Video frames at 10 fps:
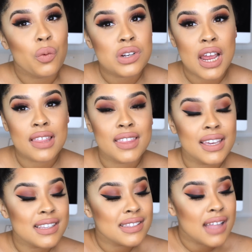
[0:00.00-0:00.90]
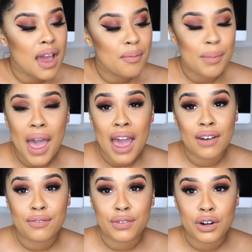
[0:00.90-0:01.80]
which I think is not
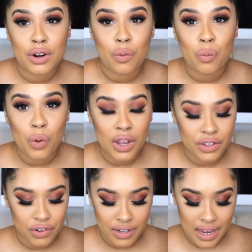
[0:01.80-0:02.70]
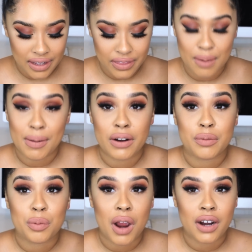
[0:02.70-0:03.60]
bad for what you're getting, the amount
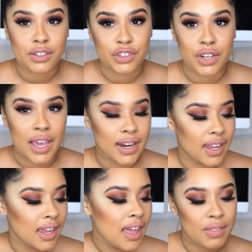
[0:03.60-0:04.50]
of product you're getting.